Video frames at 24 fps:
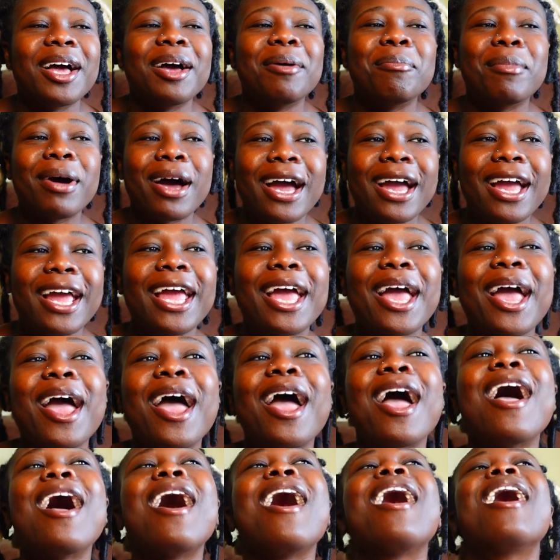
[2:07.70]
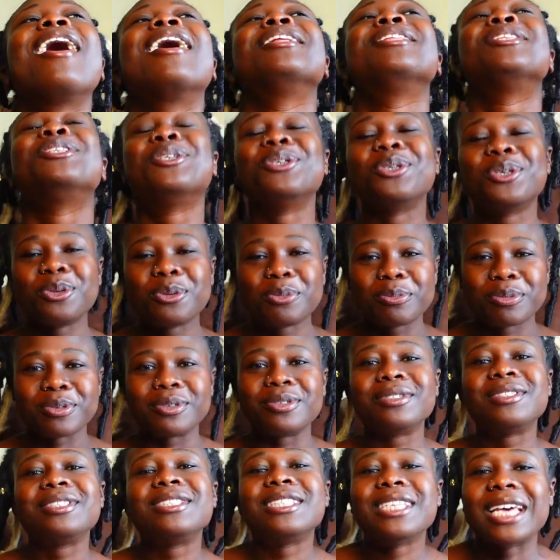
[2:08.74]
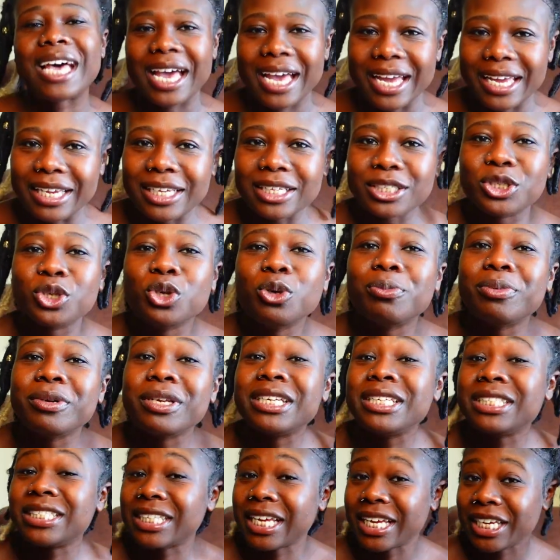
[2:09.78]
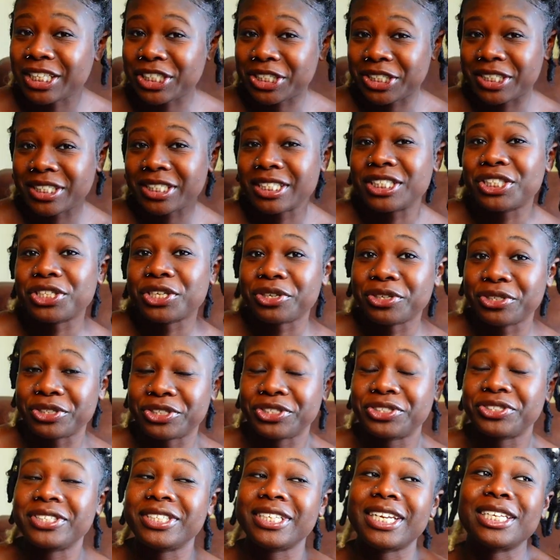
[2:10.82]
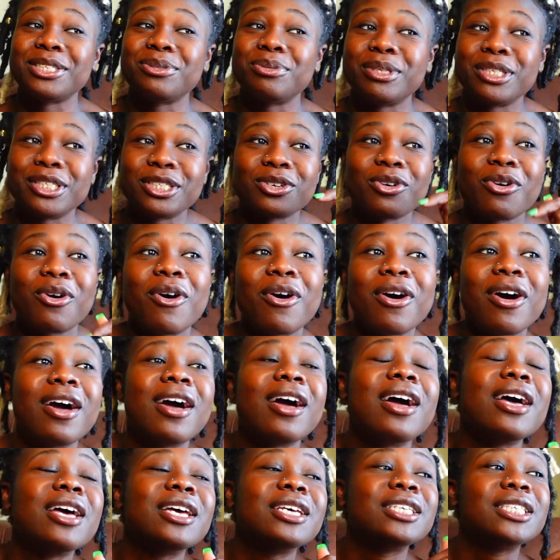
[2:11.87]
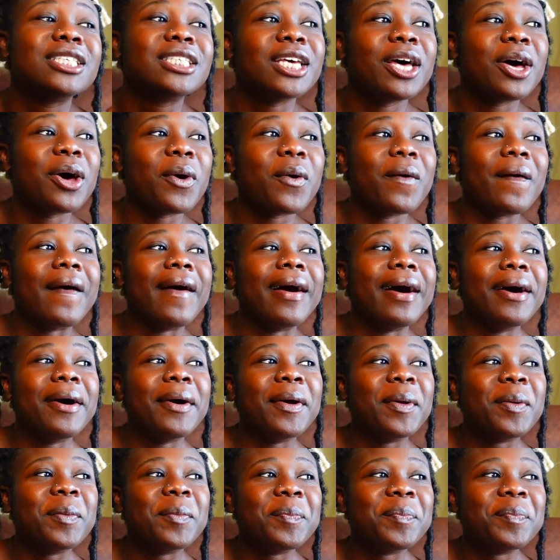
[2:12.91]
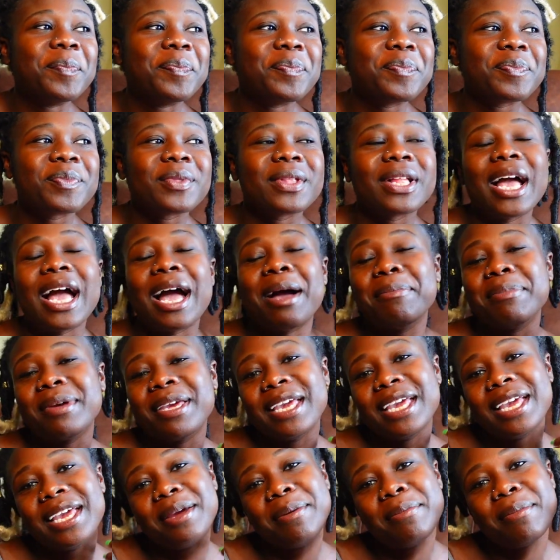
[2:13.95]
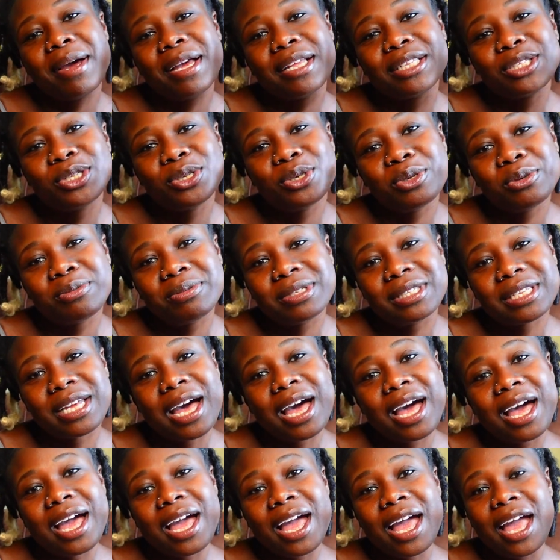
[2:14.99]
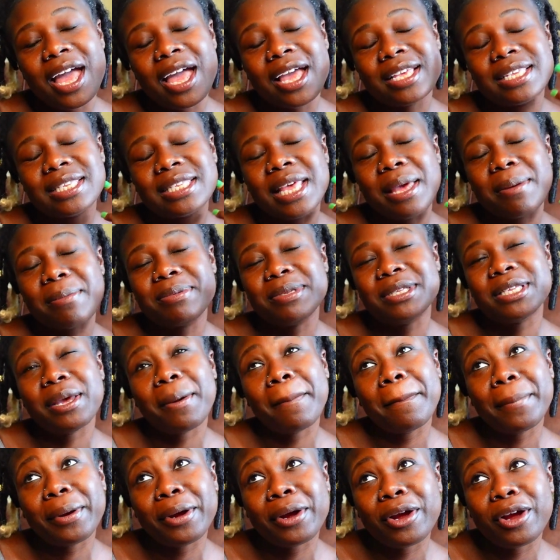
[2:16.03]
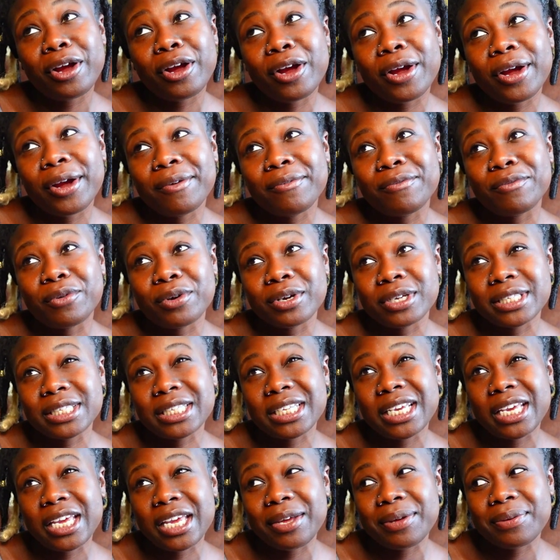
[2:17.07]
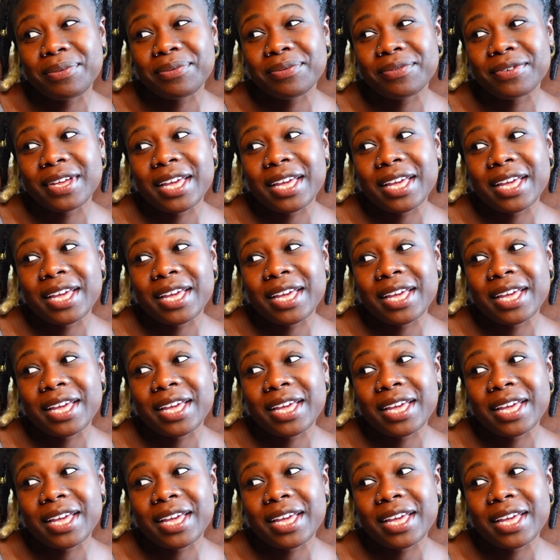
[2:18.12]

My tubal tie-in, tubalization surgery, that's what it's called. So, I'm getting my tubes tied September 14th,